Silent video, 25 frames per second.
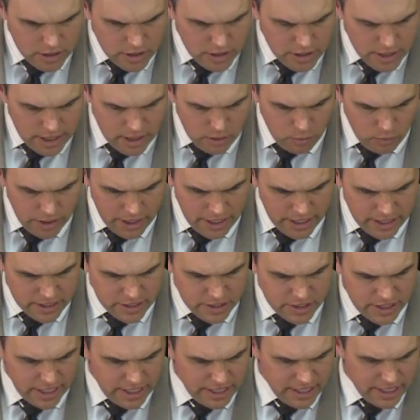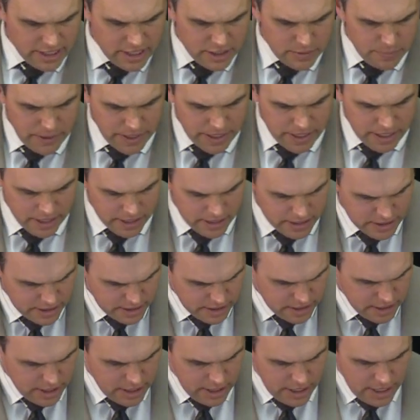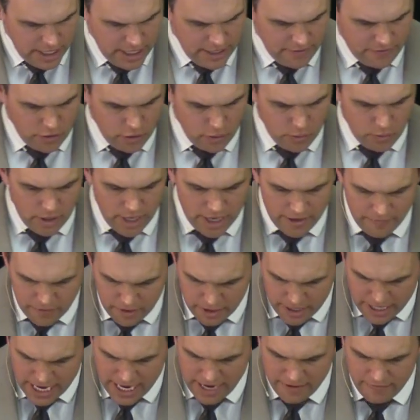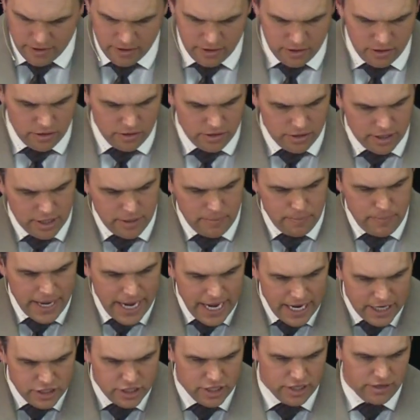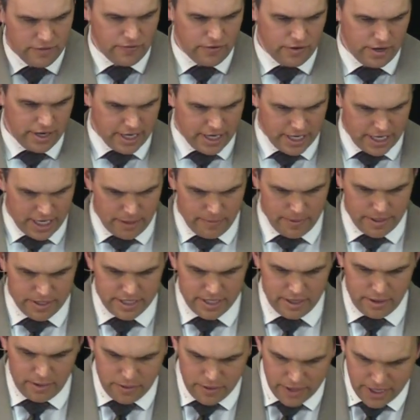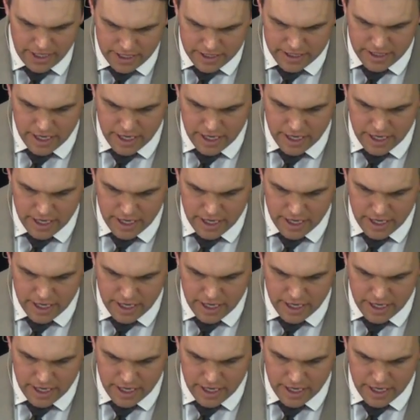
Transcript: And I want you to see this because if you were ever to have a little compassion for Nicodemus and think